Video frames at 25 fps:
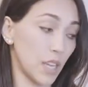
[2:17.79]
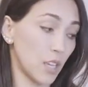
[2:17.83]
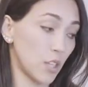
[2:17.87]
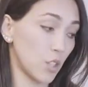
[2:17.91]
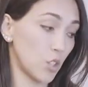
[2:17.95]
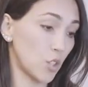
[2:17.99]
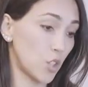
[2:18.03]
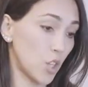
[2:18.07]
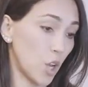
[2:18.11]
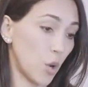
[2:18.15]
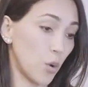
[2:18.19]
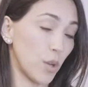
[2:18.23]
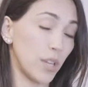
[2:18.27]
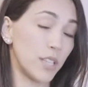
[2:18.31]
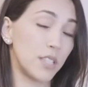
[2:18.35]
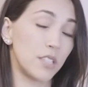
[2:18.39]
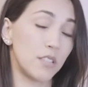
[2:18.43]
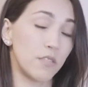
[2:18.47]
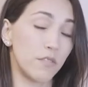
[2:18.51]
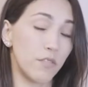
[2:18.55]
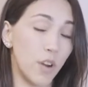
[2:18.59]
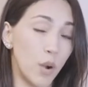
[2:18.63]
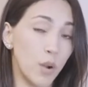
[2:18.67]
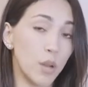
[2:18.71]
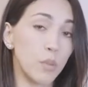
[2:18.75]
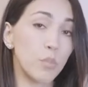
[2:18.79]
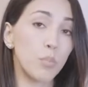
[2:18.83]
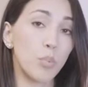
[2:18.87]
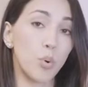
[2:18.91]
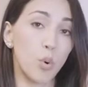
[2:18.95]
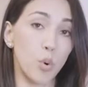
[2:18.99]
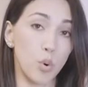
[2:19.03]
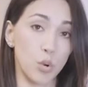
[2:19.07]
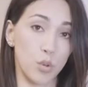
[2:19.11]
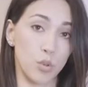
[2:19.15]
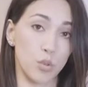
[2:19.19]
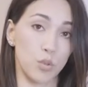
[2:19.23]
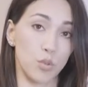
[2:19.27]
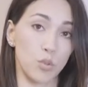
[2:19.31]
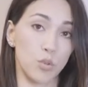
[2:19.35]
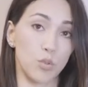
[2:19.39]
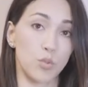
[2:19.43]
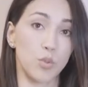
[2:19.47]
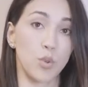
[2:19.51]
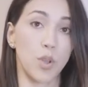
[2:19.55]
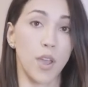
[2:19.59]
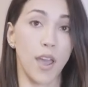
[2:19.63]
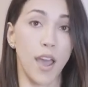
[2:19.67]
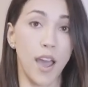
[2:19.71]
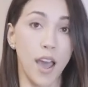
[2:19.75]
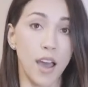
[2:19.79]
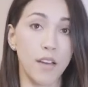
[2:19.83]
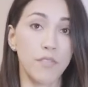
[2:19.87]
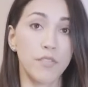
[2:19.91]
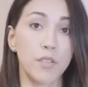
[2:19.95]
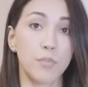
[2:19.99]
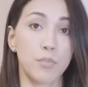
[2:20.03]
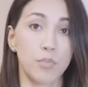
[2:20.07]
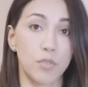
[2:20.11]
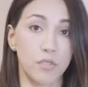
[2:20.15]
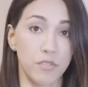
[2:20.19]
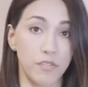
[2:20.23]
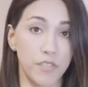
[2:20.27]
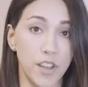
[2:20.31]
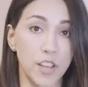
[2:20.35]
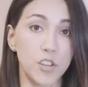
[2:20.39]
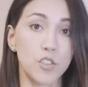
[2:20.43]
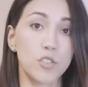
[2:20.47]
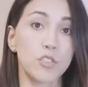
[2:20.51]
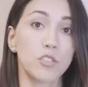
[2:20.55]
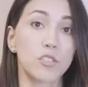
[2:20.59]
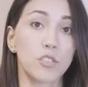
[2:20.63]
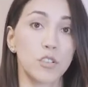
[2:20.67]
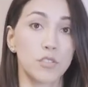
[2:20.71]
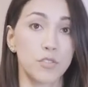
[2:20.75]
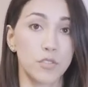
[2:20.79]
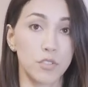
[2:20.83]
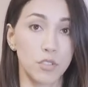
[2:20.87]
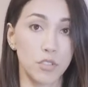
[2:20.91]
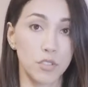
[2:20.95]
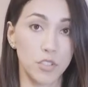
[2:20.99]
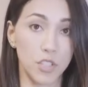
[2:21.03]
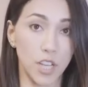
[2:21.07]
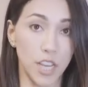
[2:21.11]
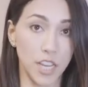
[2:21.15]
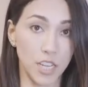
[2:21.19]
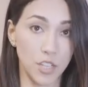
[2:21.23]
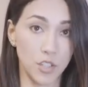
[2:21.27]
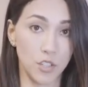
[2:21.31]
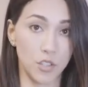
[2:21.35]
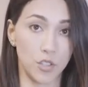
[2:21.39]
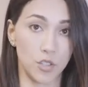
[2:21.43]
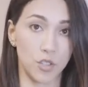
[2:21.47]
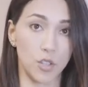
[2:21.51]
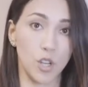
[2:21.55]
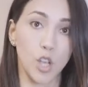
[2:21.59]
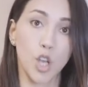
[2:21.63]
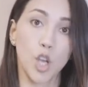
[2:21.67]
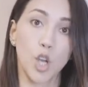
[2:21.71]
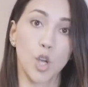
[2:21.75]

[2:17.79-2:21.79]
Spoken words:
So it's very important to have a professional consultation